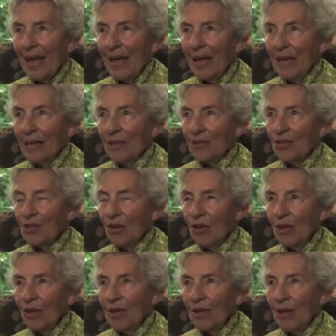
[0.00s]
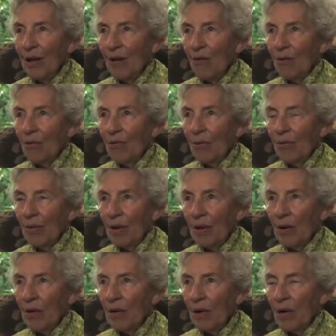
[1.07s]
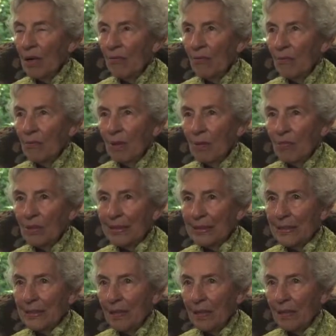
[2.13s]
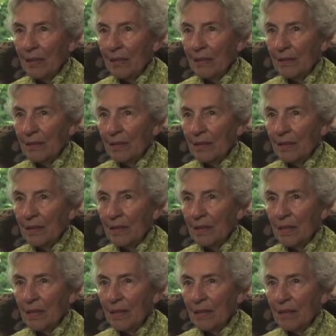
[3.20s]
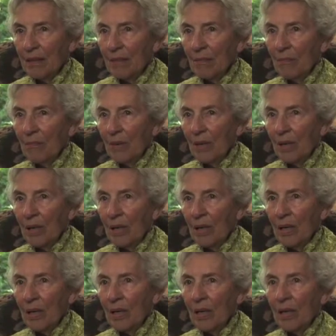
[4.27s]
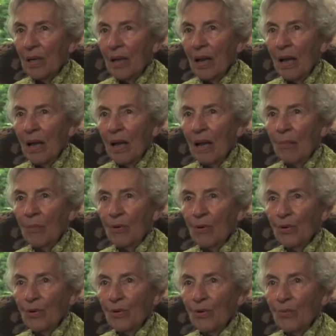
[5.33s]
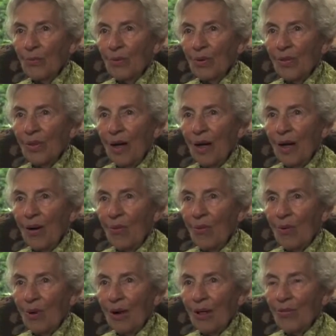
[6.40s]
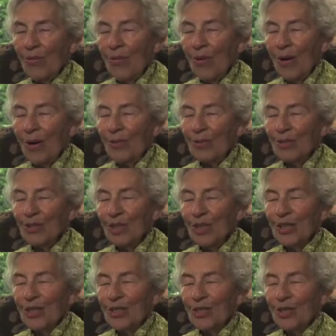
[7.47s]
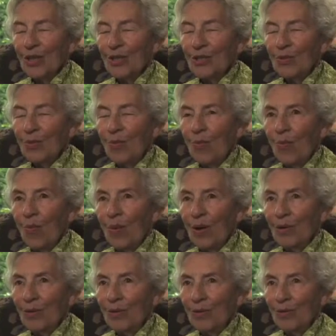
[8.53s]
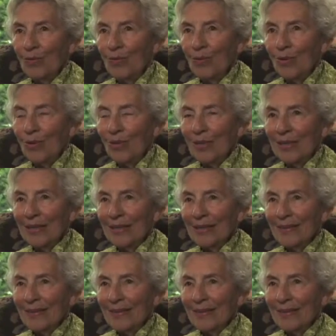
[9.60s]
And Sean and Howard were there, and I can remember distinctly being enamored with Howard. I thought he was just wonderful.